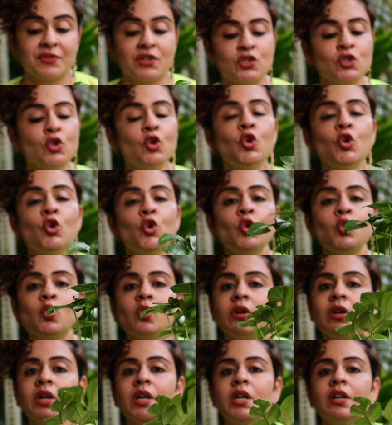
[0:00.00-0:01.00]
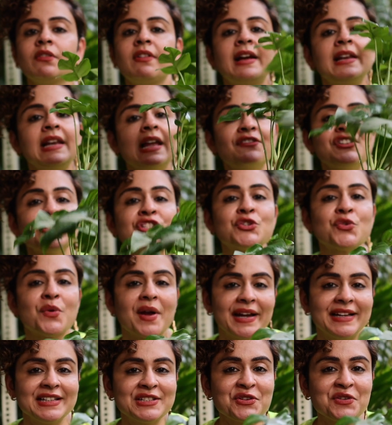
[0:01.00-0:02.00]
So while I was
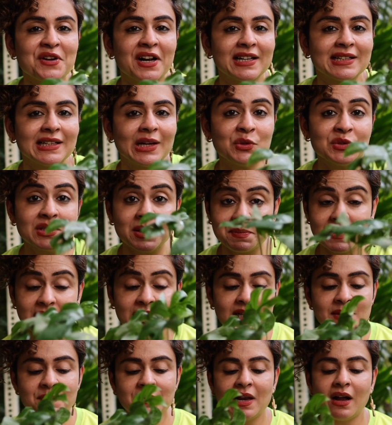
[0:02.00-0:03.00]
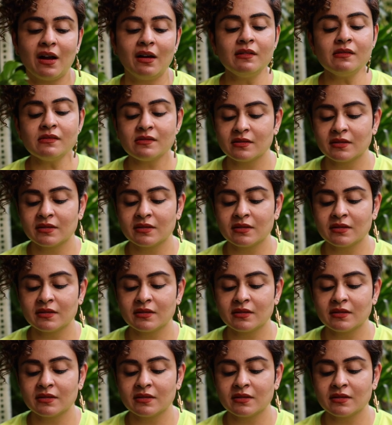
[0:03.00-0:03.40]
trying to cut out the bigger plant,